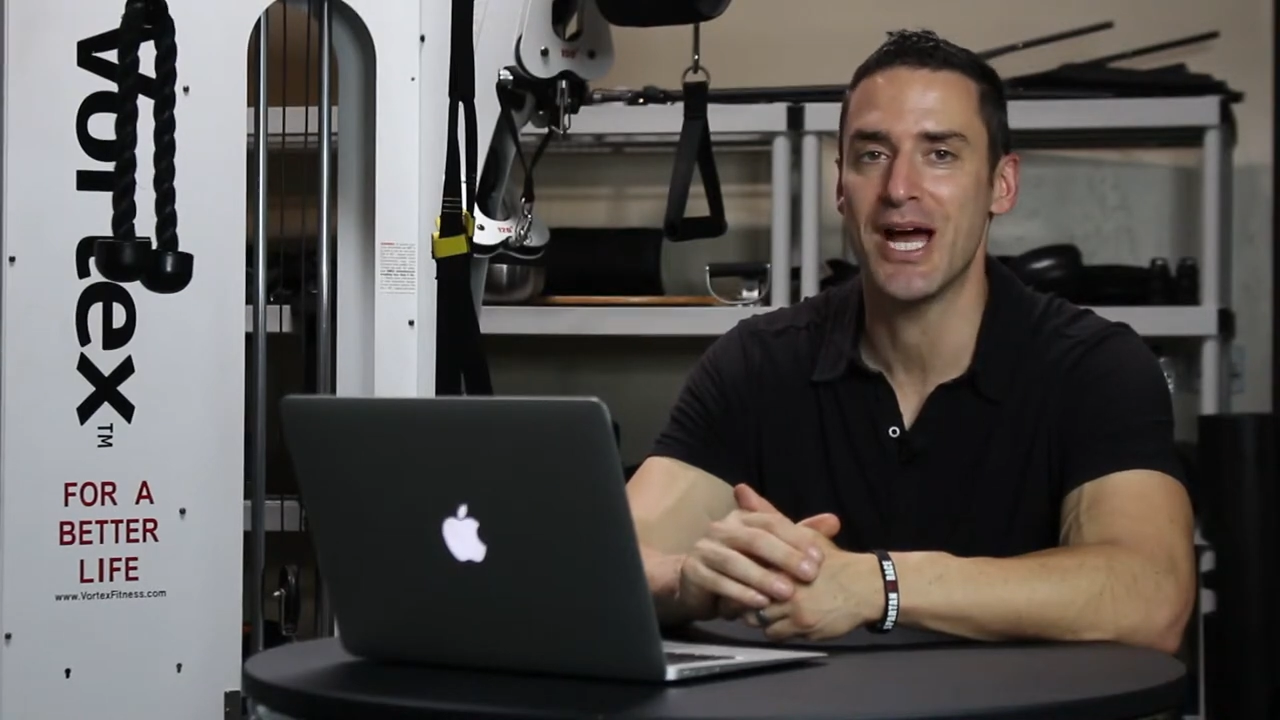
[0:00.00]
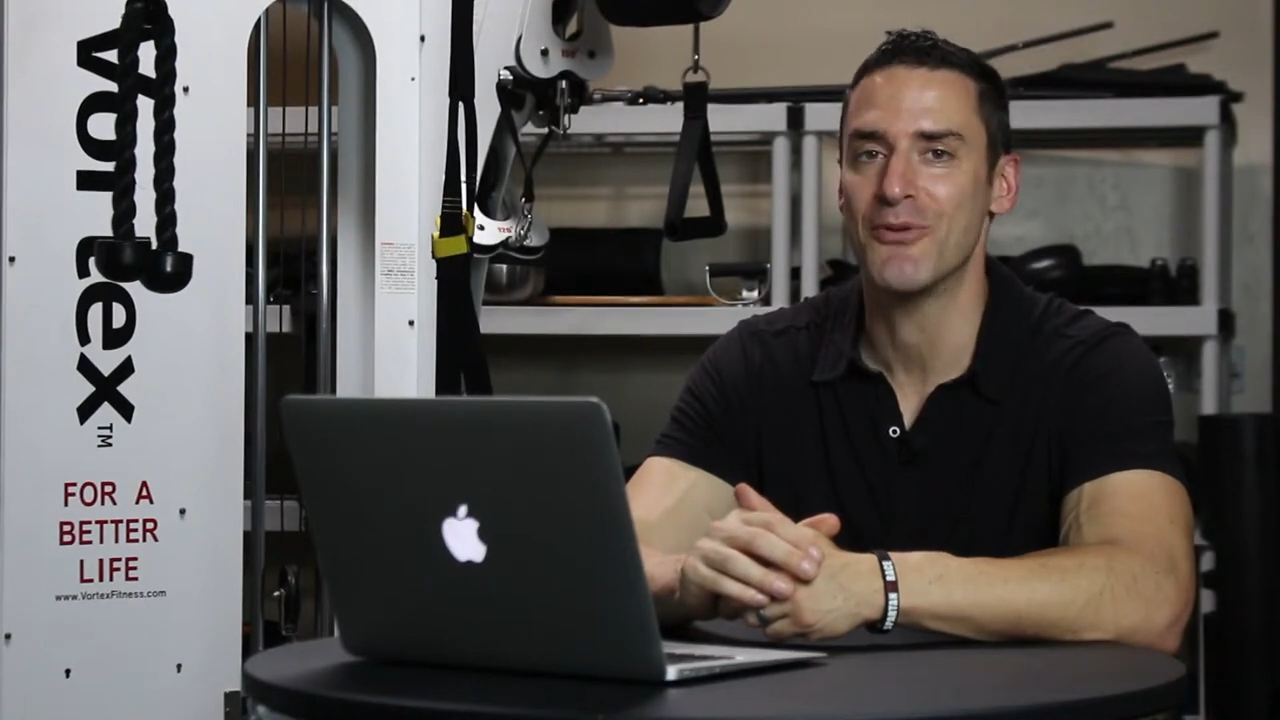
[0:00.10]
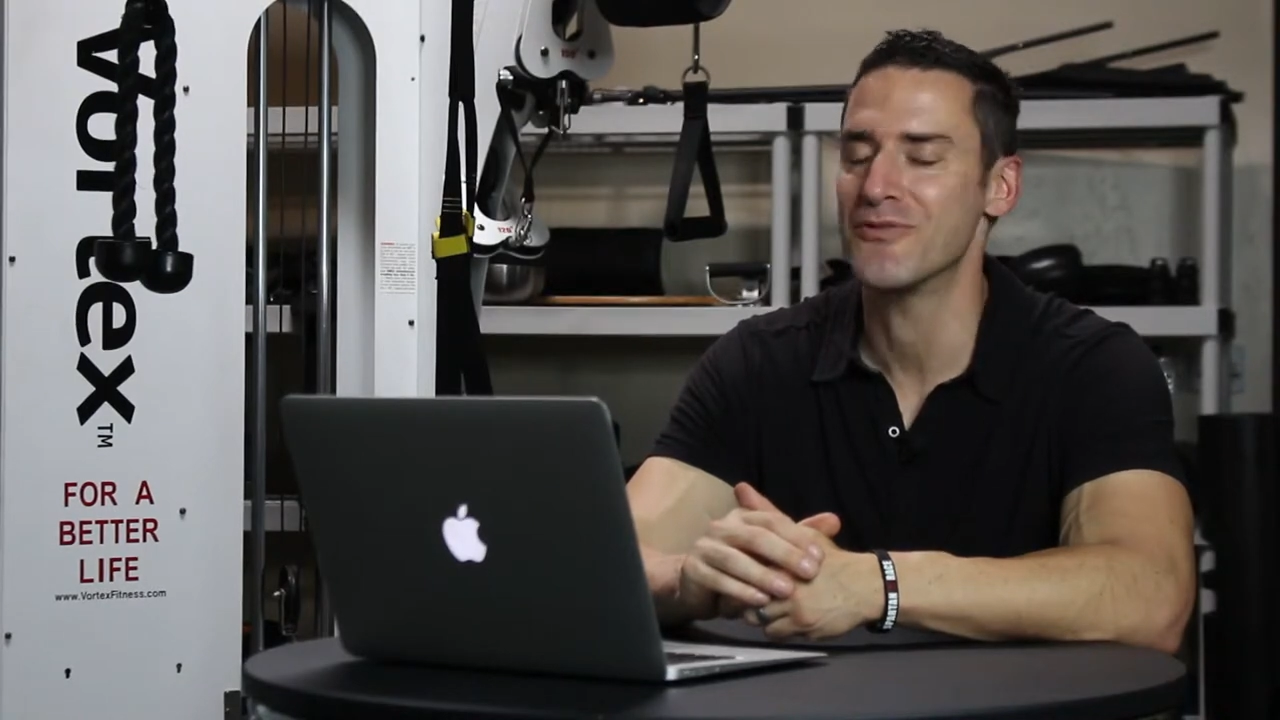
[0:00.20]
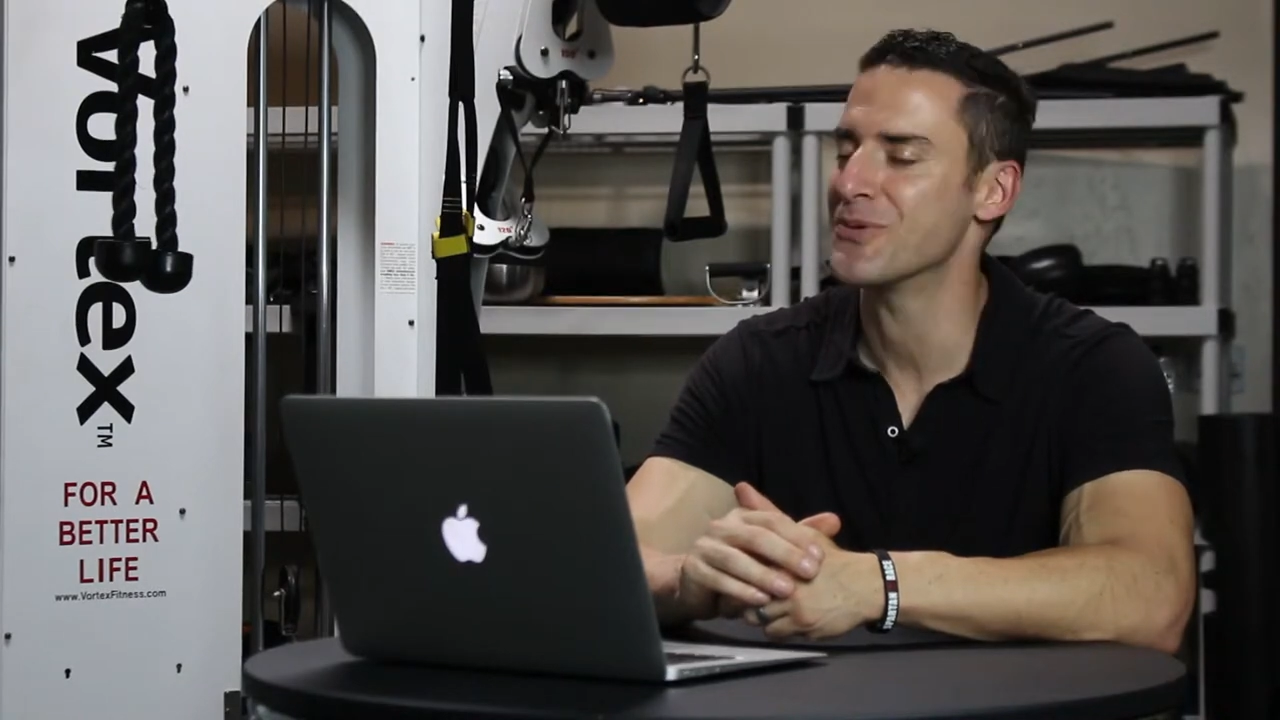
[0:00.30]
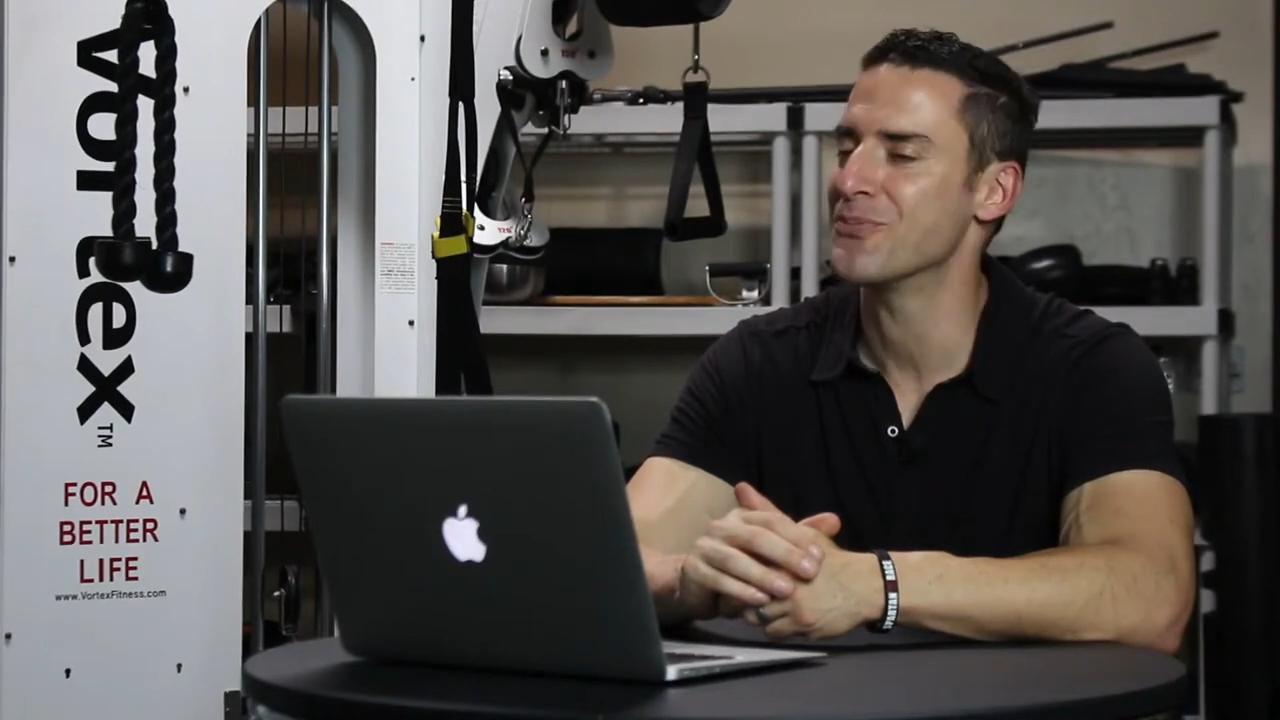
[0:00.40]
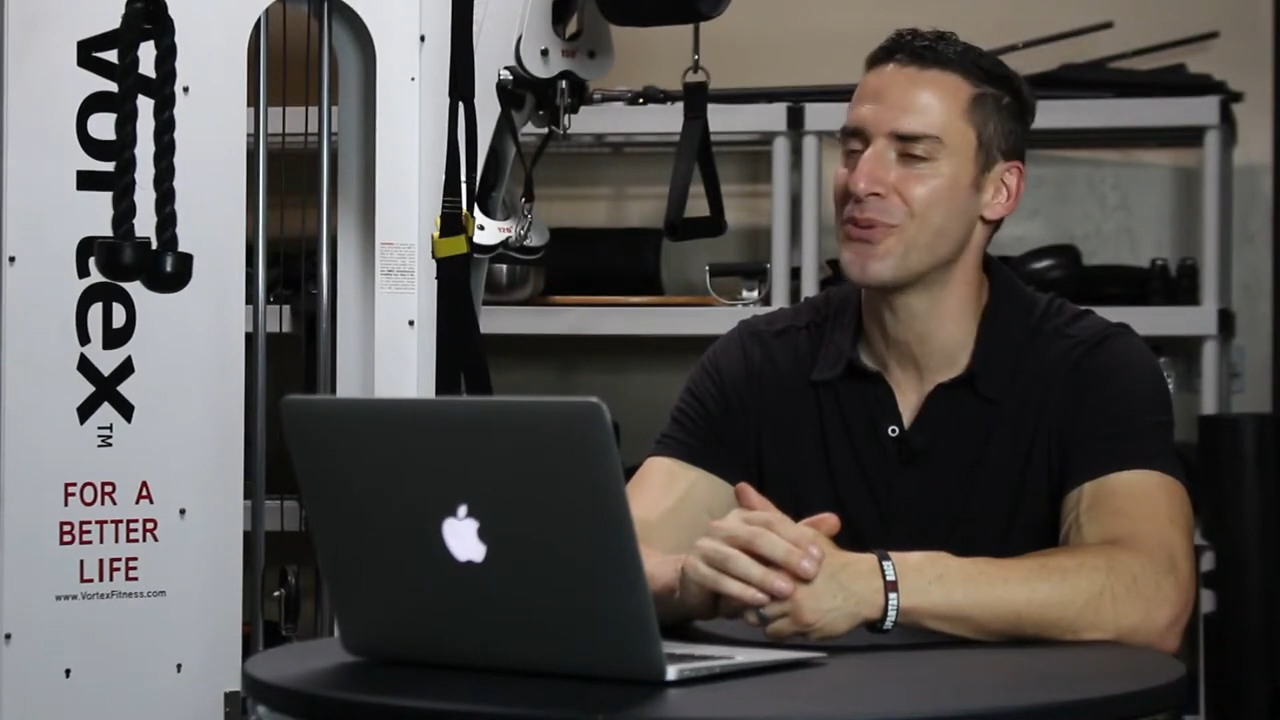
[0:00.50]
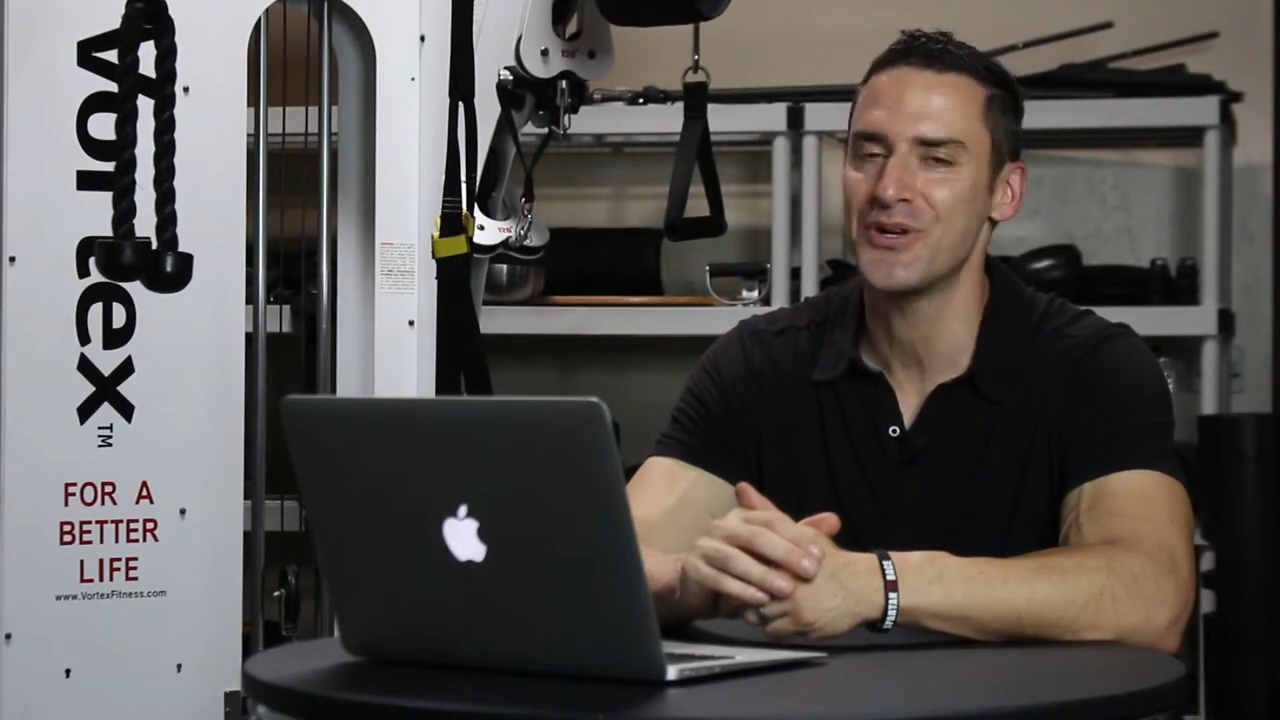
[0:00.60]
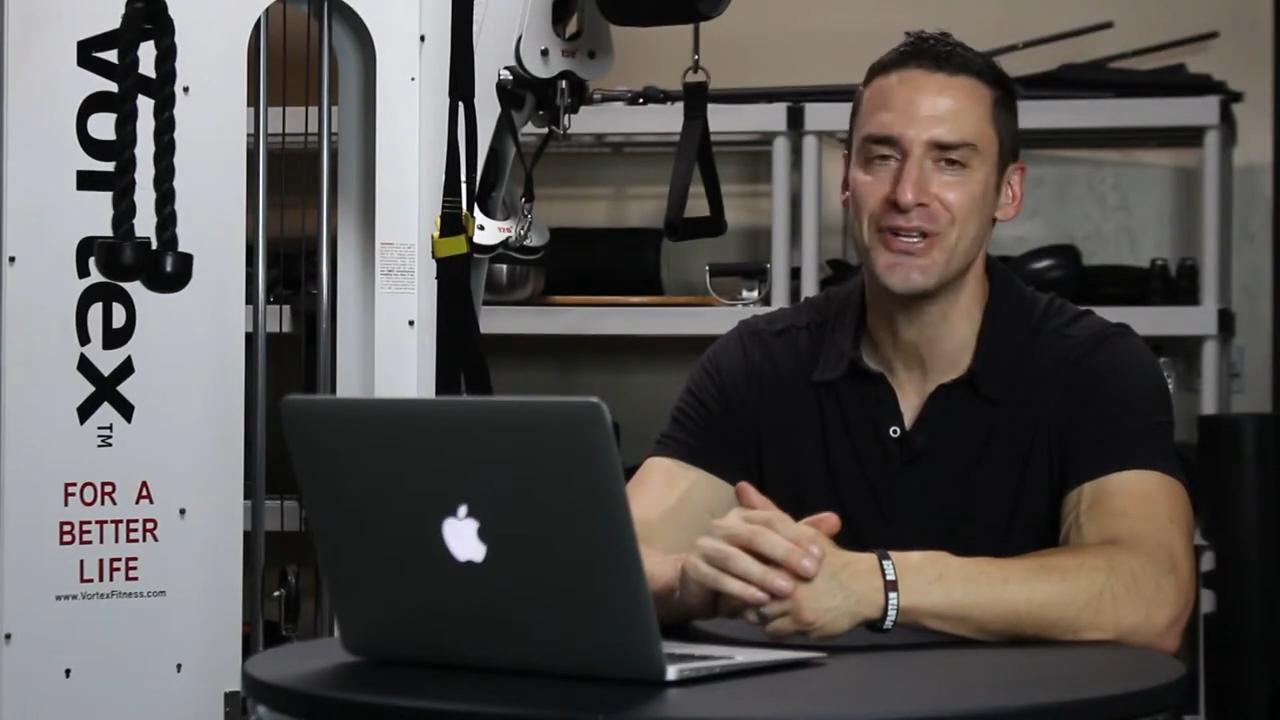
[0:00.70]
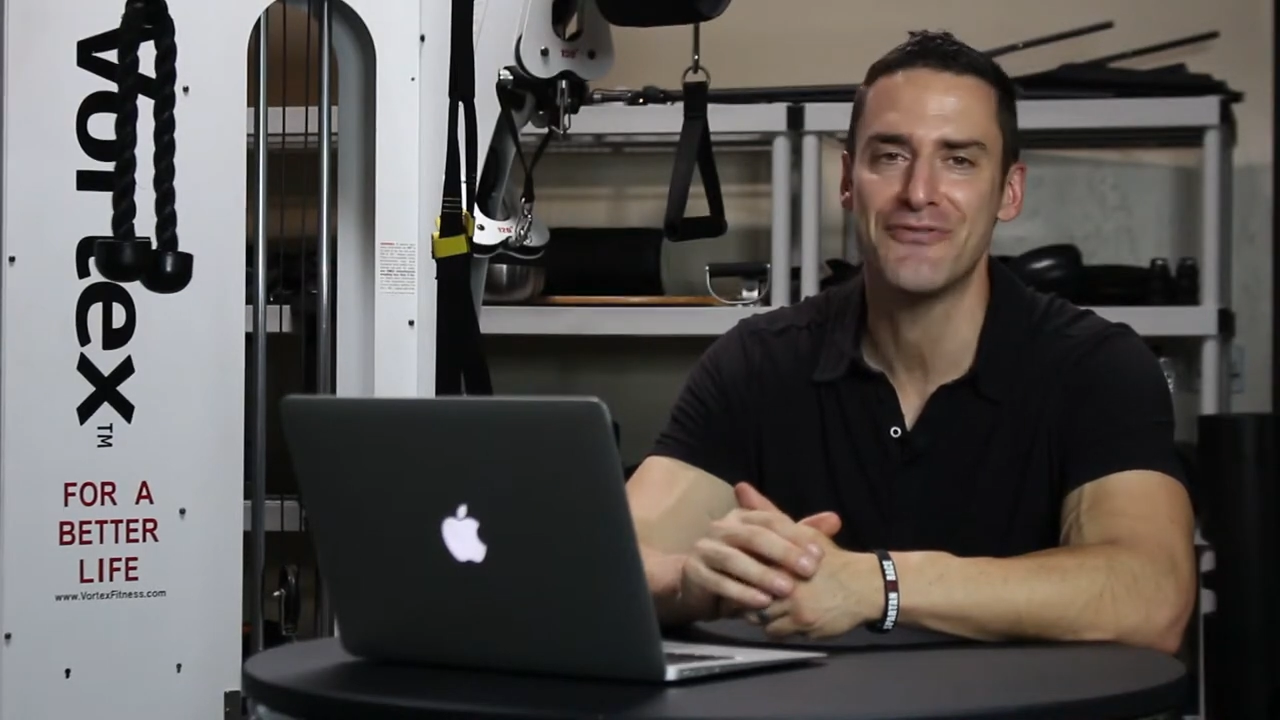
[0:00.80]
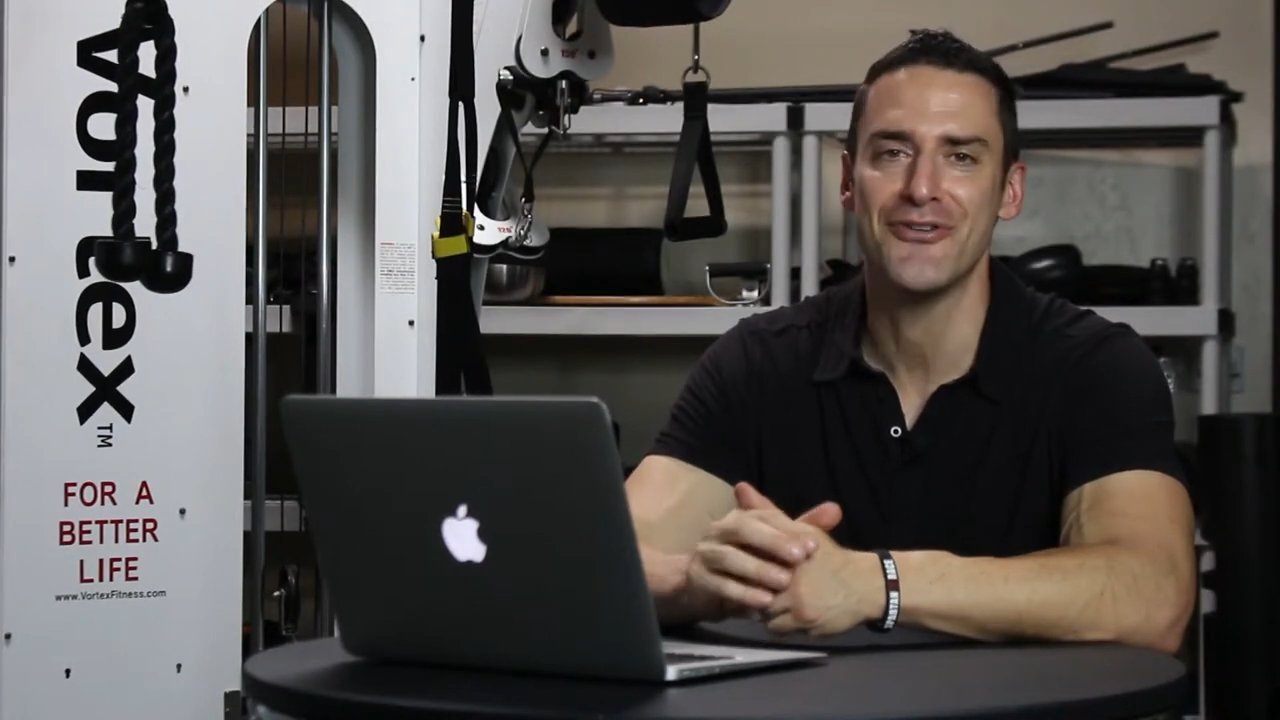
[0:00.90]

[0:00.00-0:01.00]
I would have completely